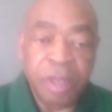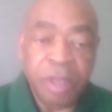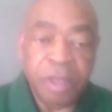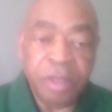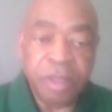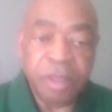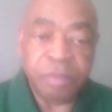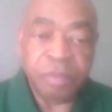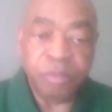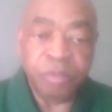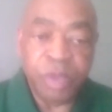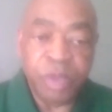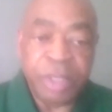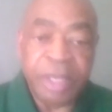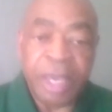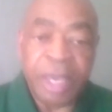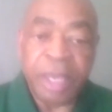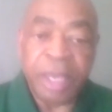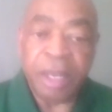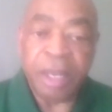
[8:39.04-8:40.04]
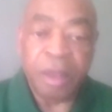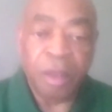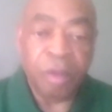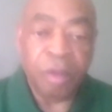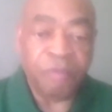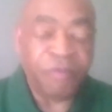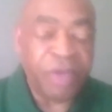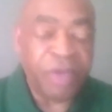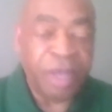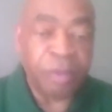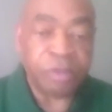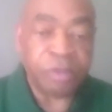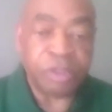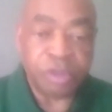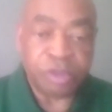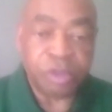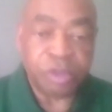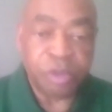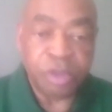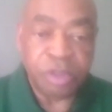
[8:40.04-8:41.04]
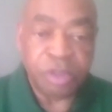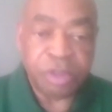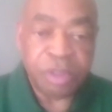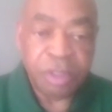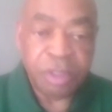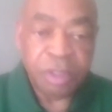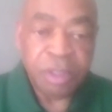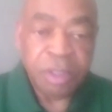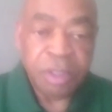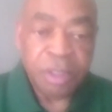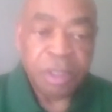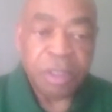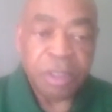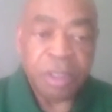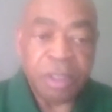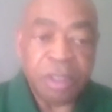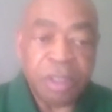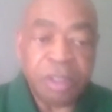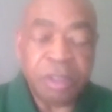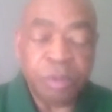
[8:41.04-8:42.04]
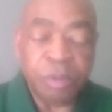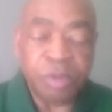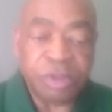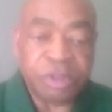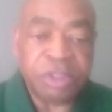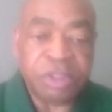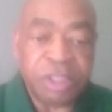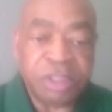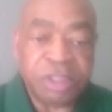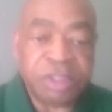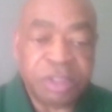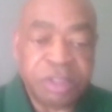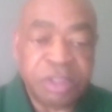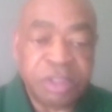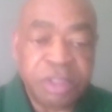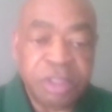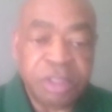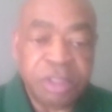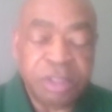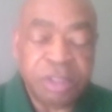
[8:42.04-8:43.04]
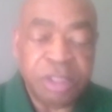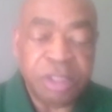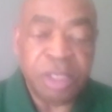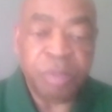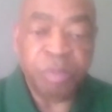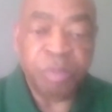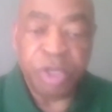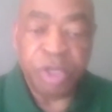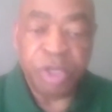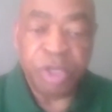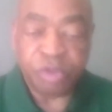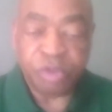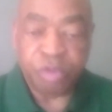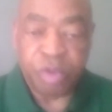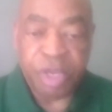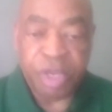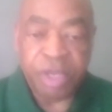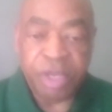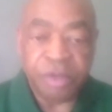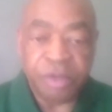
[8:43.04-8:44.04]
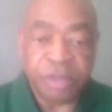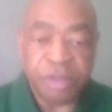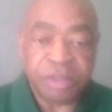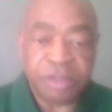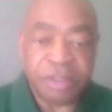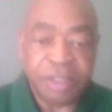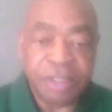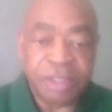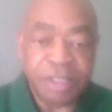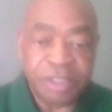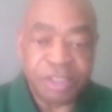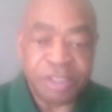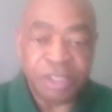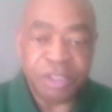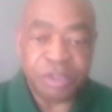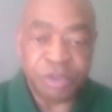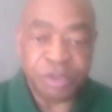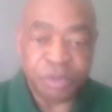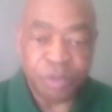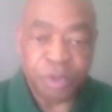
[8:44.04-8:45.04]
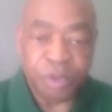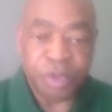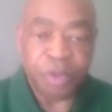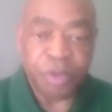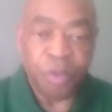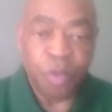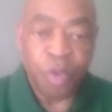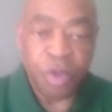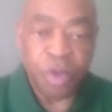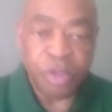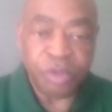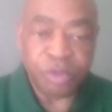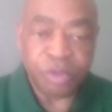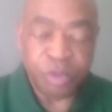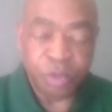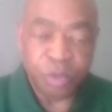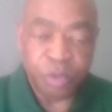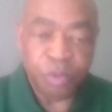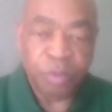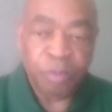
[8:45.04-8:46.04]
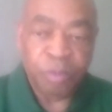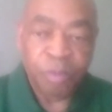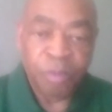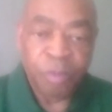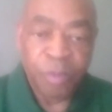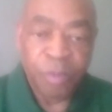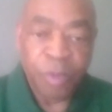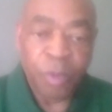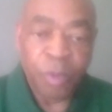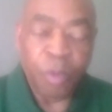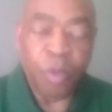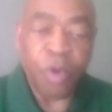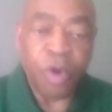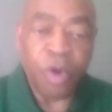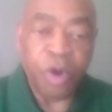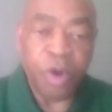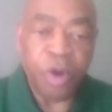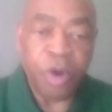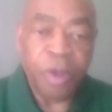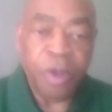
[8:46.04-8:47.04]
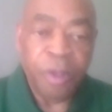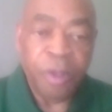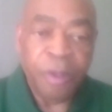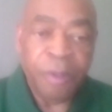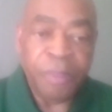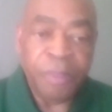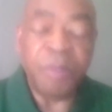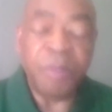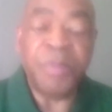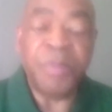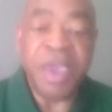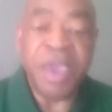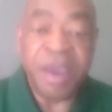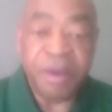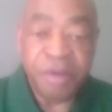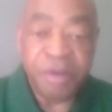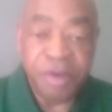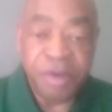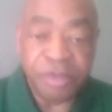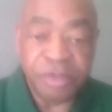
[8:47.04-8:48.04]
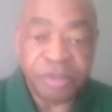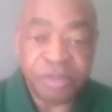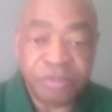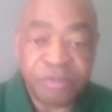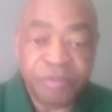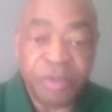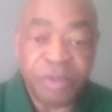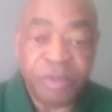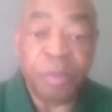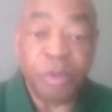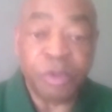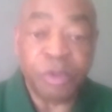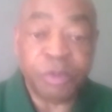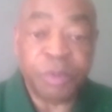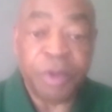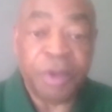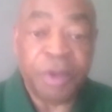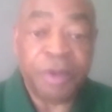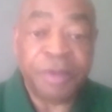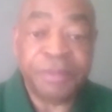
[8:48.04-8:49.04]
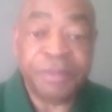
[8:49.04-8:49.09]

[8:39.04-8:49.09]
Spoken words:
and we got along fine with the students. It was just the administrators and the teachers were the ones who were the barriers for the most part.